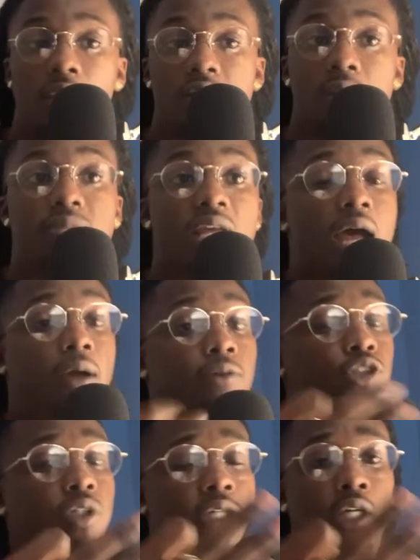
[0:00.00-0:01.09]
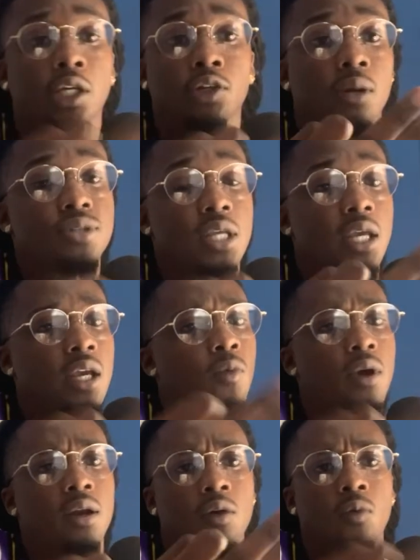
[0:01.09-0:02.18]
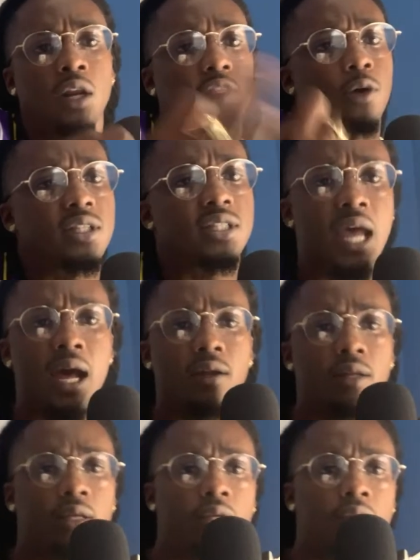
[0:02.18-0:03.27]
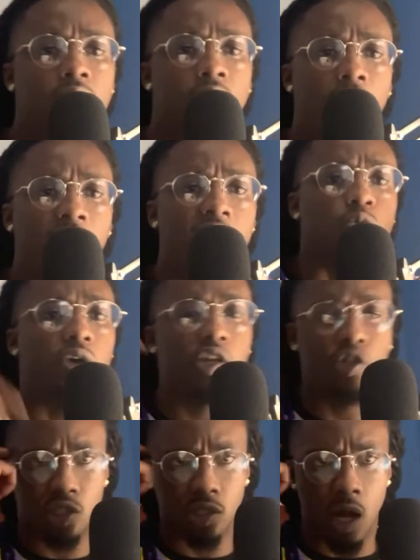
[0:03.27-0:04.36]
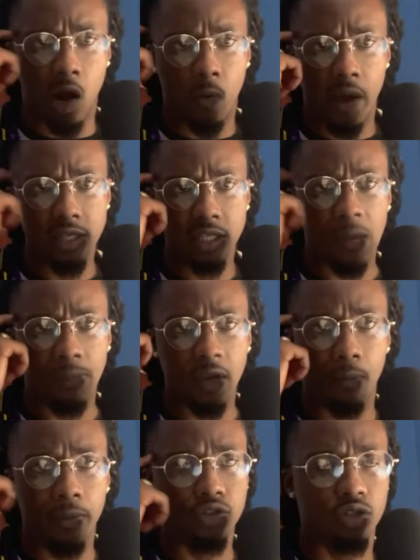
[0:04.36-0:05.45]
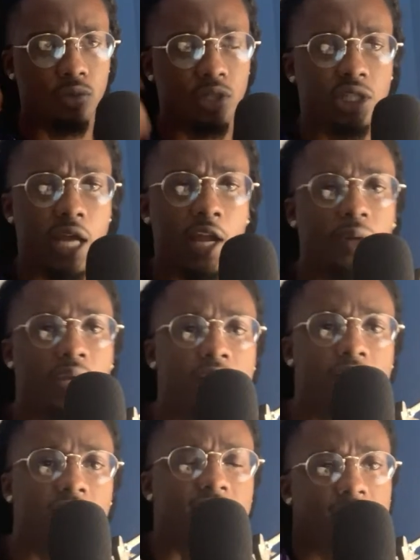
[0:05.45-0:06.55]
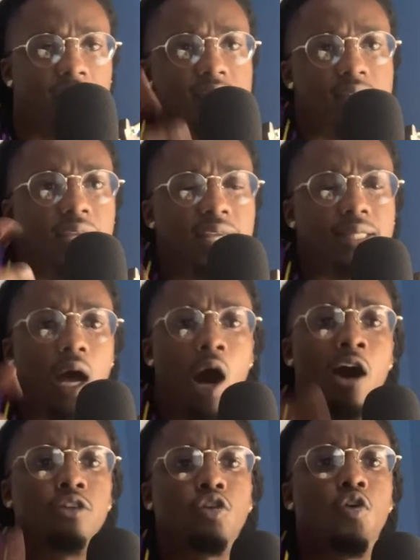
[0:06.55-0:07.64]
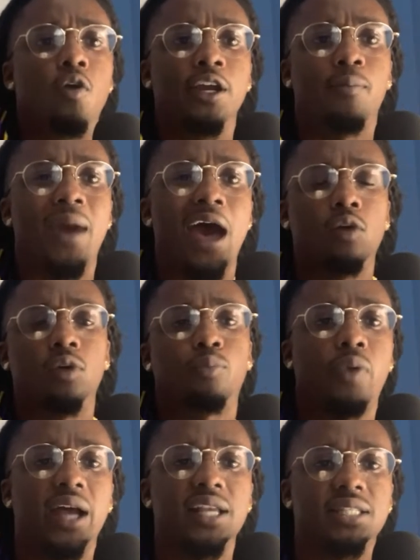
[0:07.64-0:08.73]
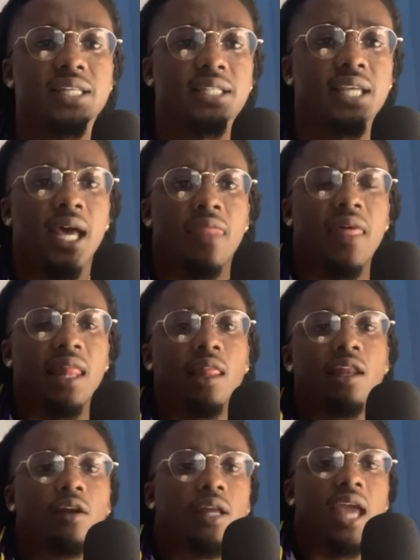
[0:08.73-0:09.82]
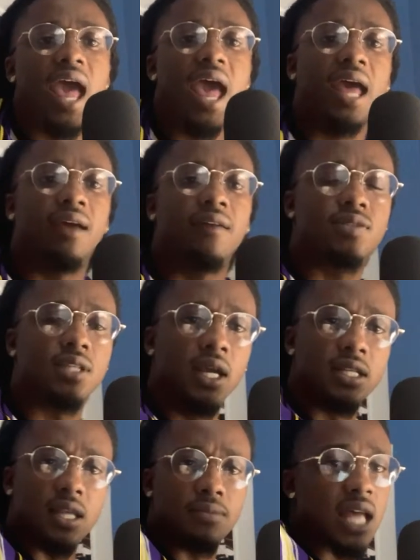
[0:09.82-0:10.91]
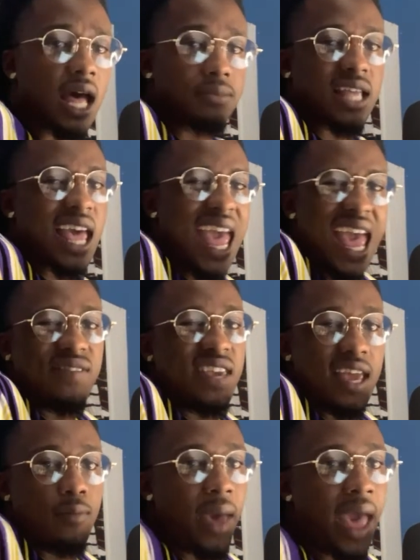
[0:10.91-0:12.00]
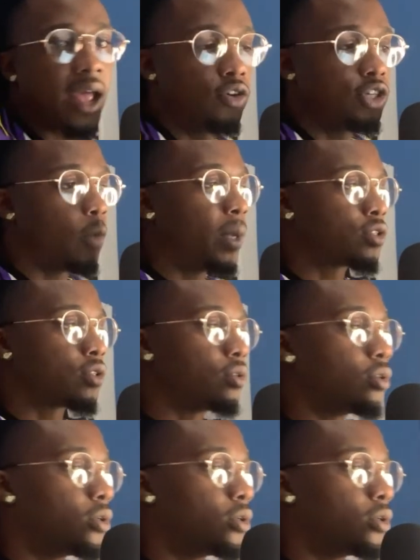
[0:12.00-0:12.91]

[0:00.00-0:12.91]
Sometimes you can, you know what I'm saying, want to throw a towel in. It's one that you should always keep your mental in check because it's an ongoing battle and process that literally has sometimes a heavy impact on your mental.